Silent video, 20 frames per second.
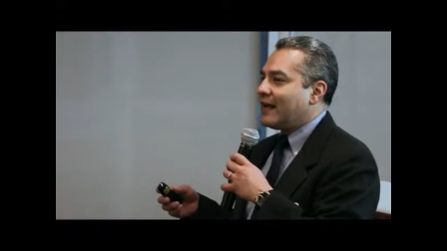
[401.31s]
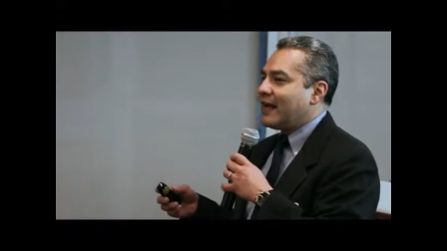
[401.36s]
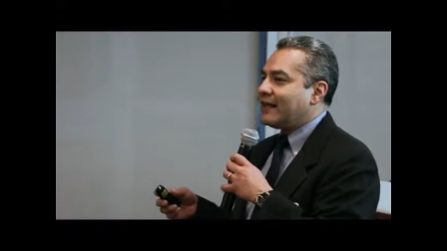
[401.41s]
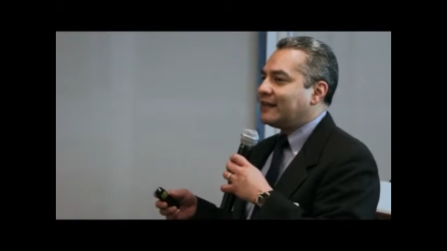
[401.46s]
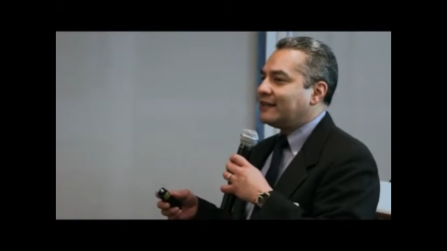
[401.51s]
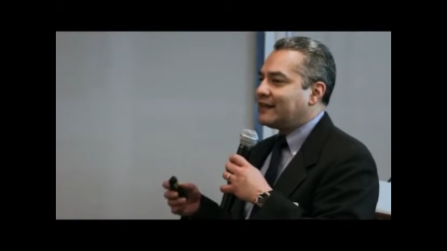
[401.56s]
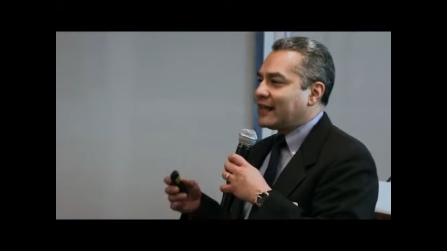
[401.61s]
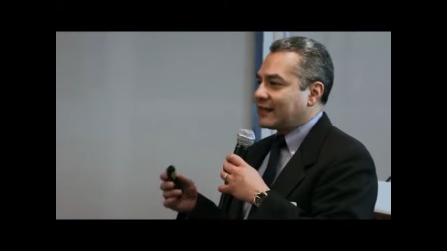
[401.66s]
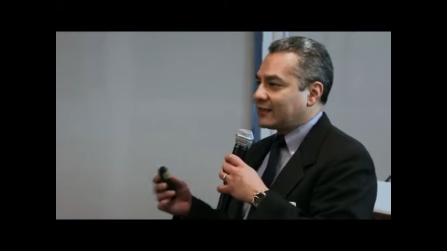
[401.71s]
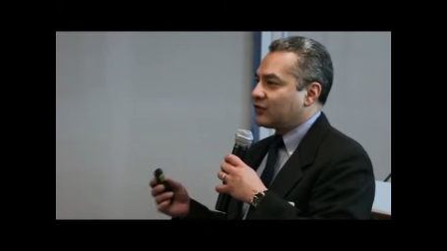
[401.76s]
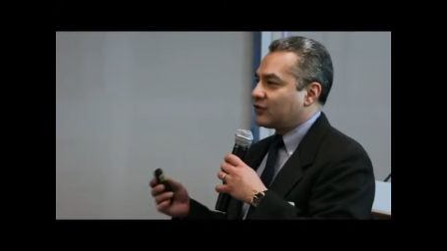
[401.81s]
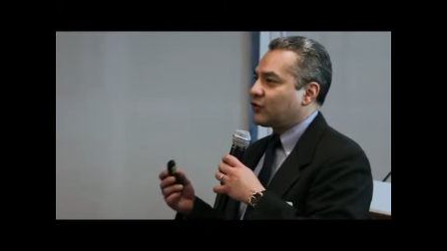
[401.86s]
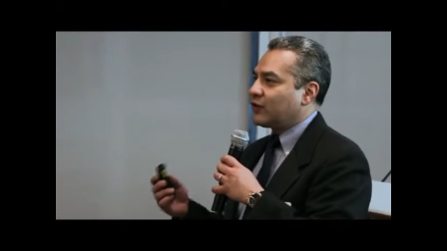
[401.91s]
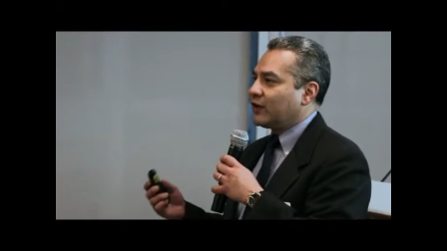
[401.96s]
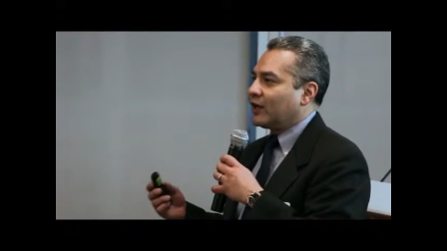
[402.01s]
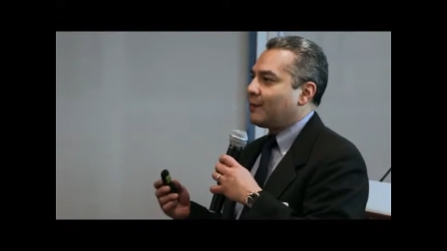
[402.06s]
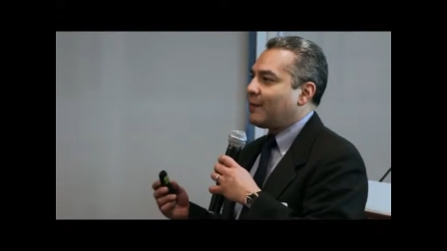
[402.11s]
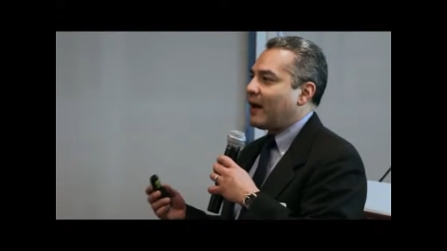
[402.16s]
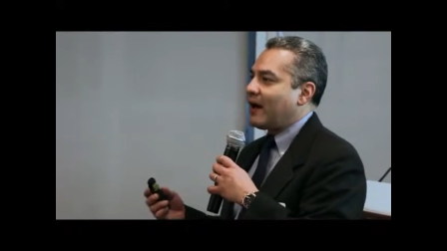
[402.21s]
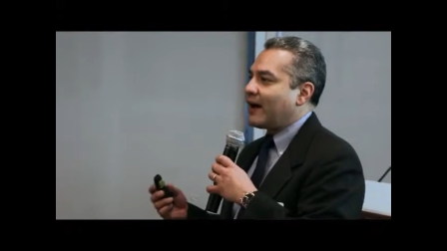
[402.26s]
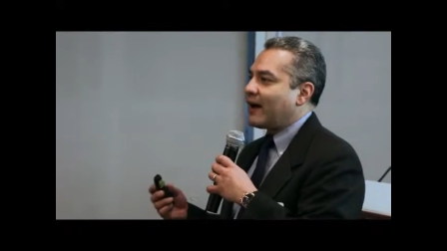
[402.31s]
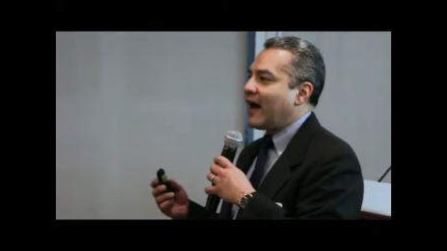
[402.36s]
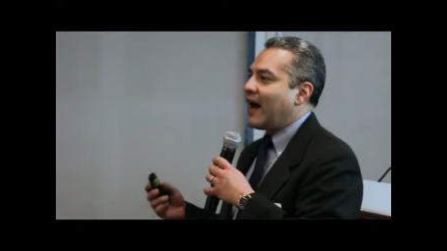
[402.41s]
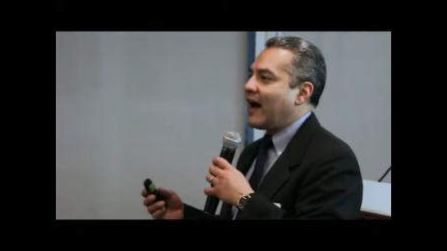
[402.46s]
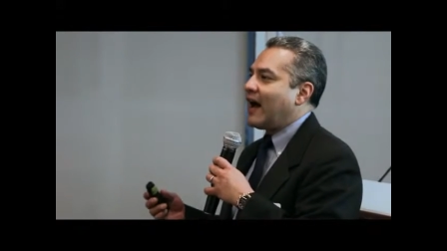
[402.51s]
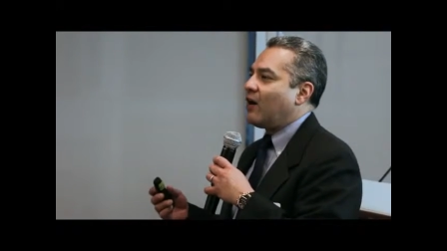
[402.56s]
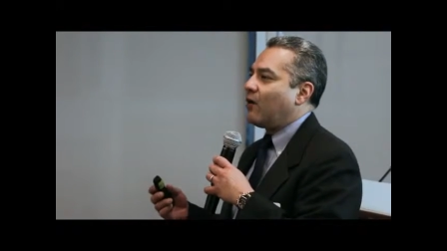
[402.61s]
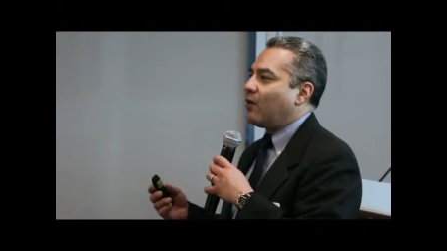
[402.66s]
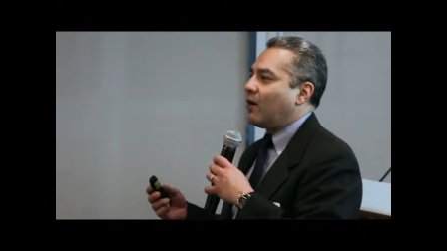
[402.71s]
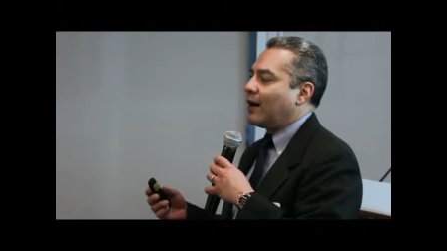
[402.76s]
industrial about
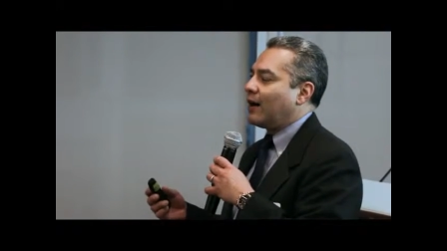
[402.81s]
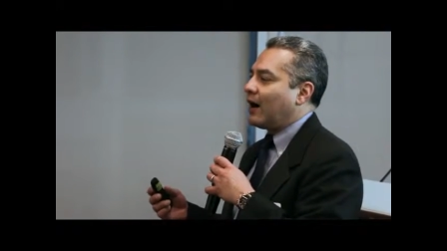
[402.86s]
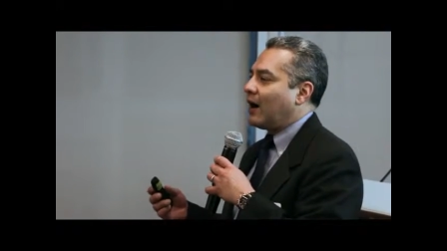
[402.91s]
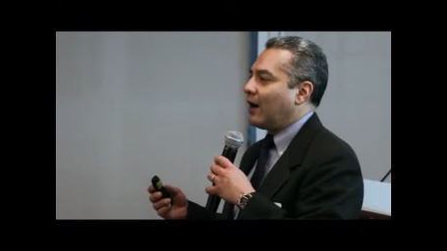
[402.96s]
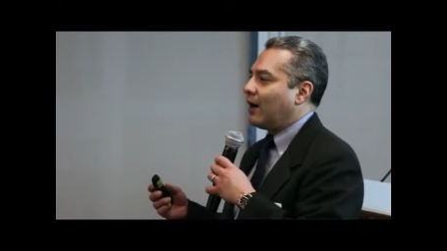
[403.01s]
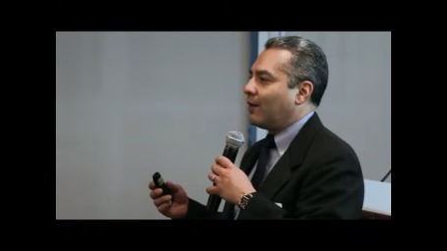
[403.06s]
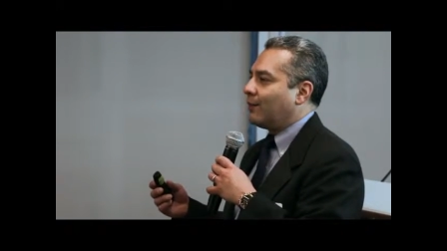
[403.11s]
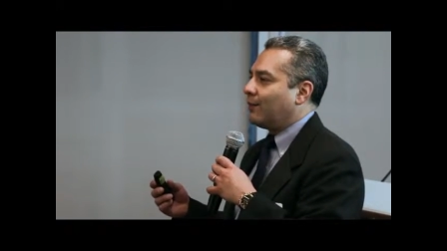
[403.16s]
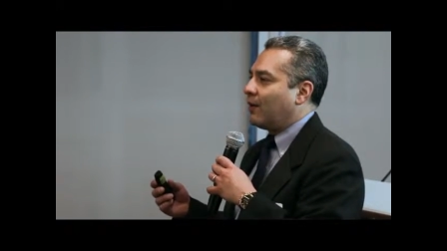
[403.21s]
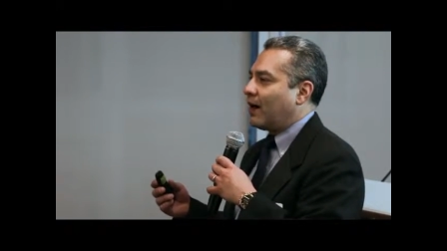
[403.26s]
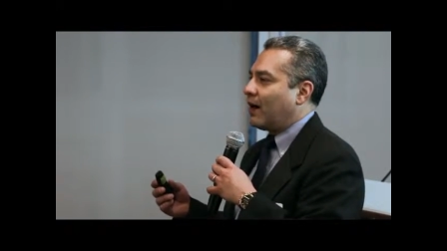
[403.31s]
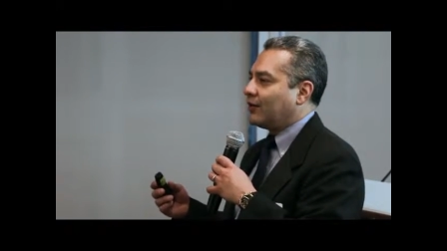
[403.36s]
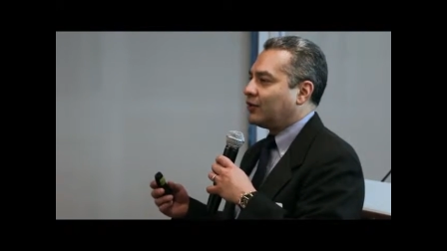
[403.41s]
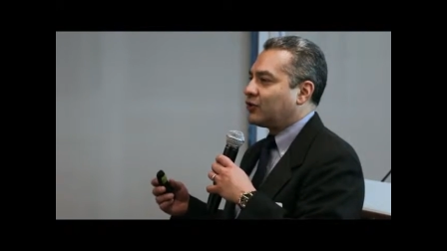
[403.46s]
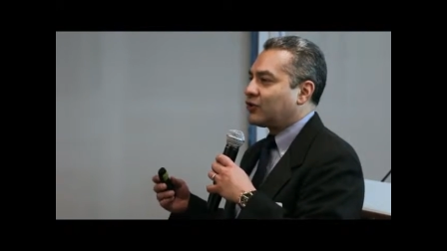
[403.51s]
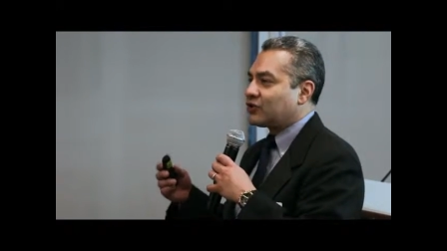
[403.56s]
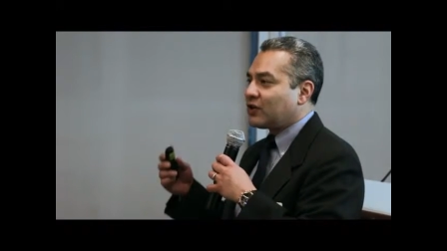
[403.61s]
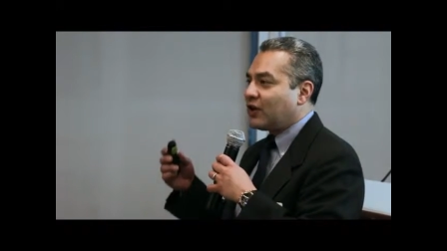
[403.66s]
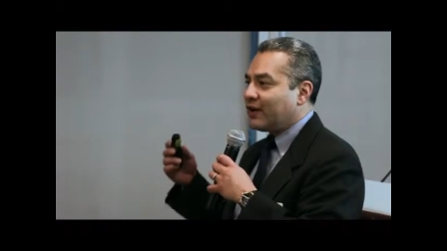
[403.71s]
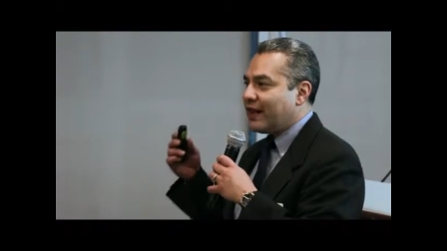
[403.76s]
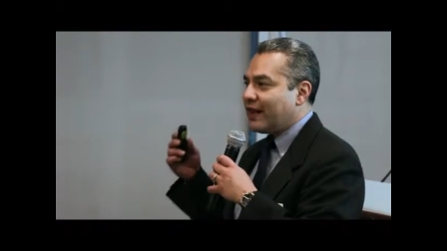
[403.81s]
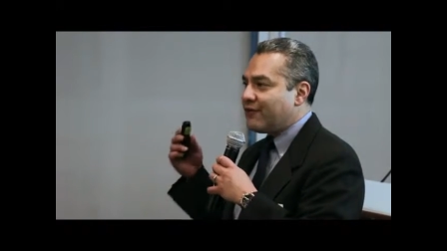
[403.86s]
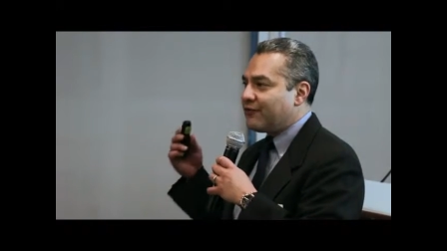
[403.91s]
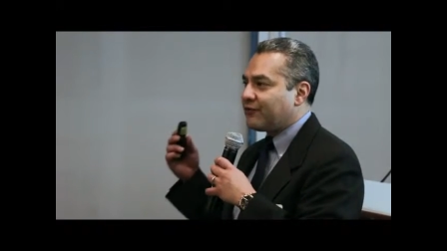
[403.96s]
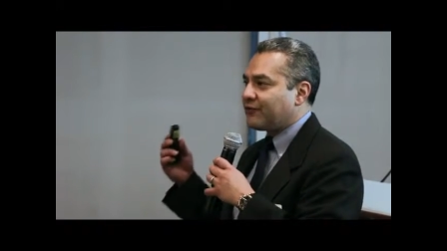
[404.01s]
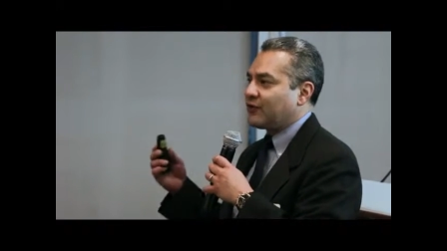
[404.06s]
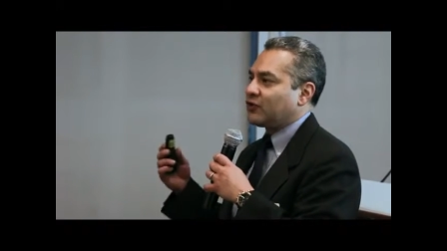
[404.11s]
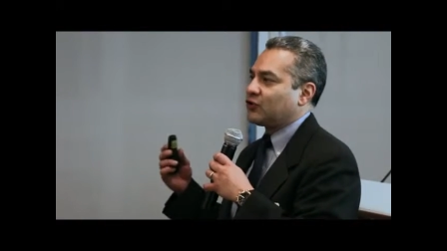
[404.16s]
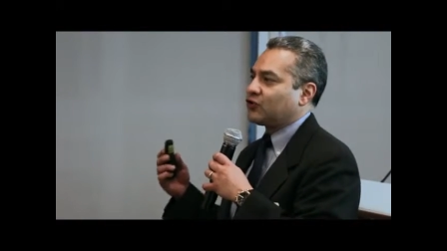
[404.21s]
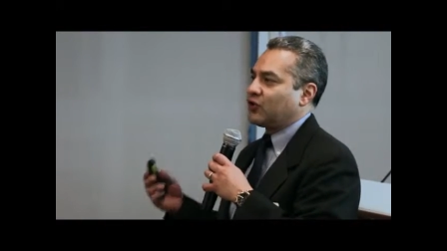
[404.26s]
how our
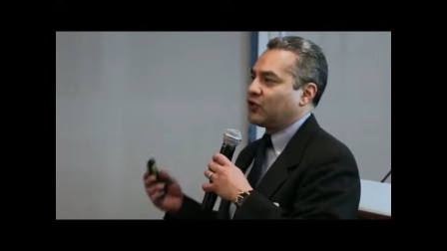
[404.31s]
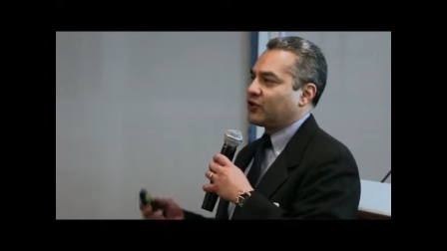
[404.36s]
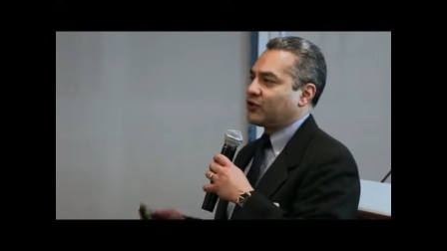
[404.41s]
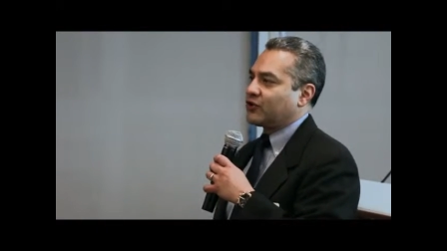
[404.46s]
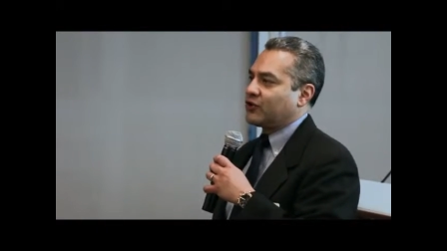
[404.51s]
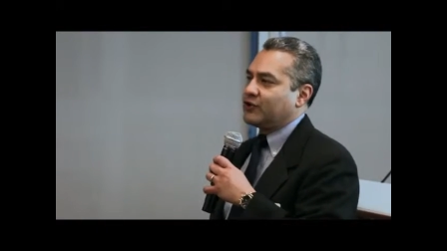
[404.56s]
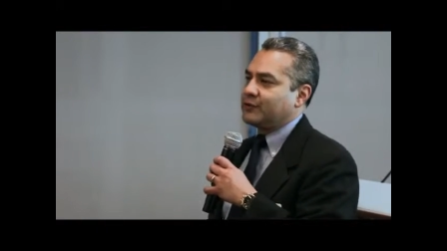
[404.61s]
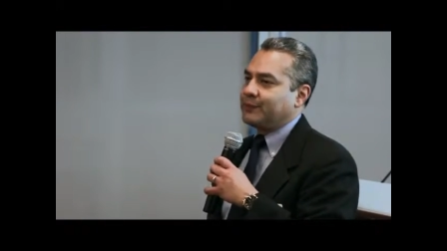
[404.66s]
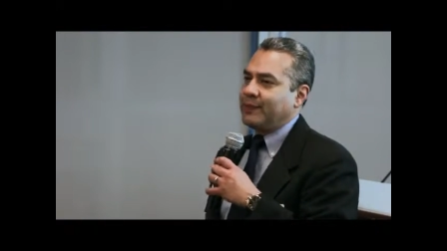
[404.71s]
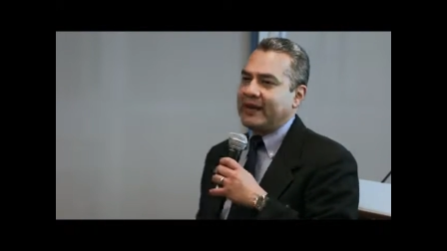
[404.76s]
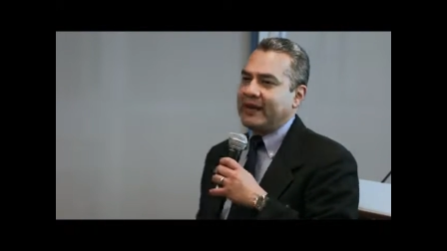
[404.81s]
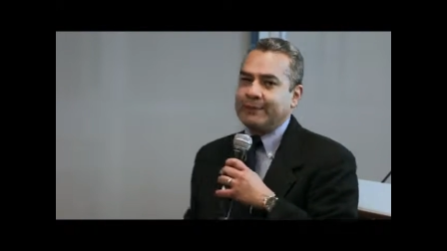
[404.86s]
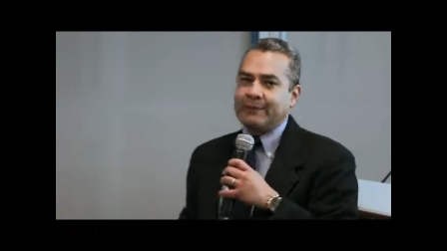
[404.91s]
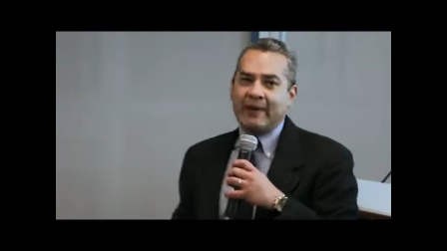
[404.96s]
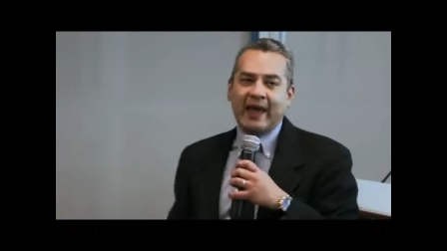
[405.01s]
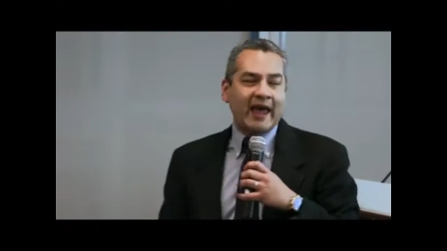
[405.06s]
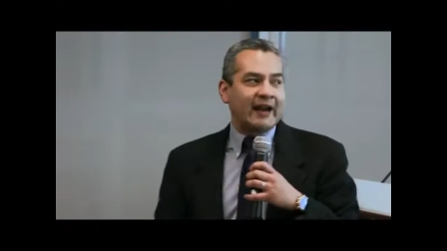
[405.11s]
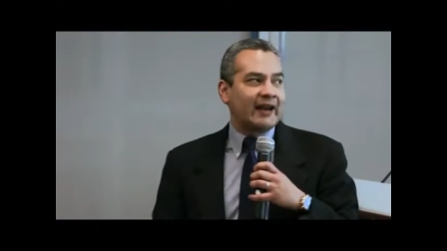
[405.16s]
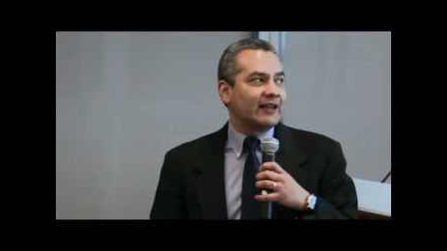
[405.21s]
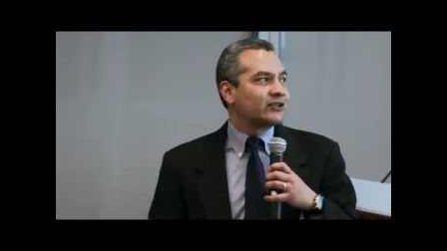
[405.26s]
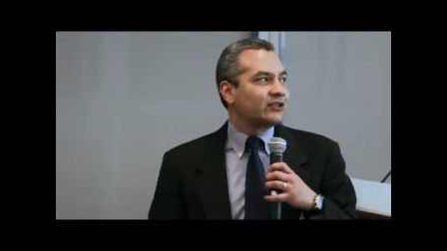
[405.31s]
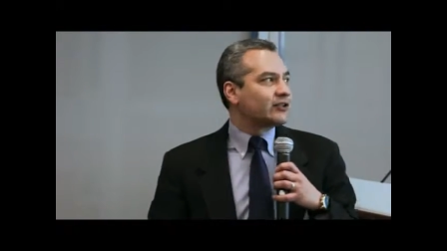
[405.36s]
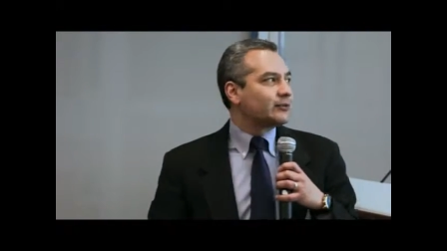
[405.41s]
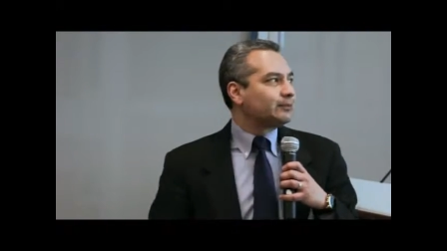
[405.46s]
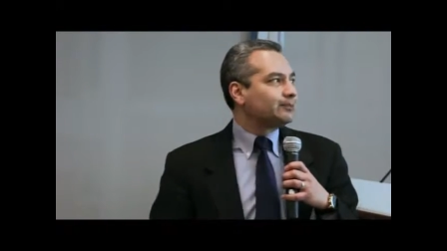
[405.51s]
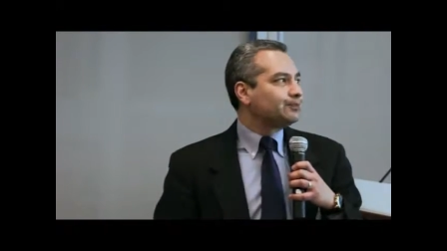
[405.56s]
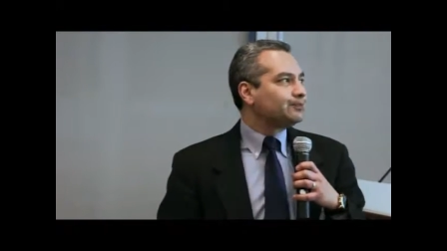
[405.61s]
infrastructure is being managed.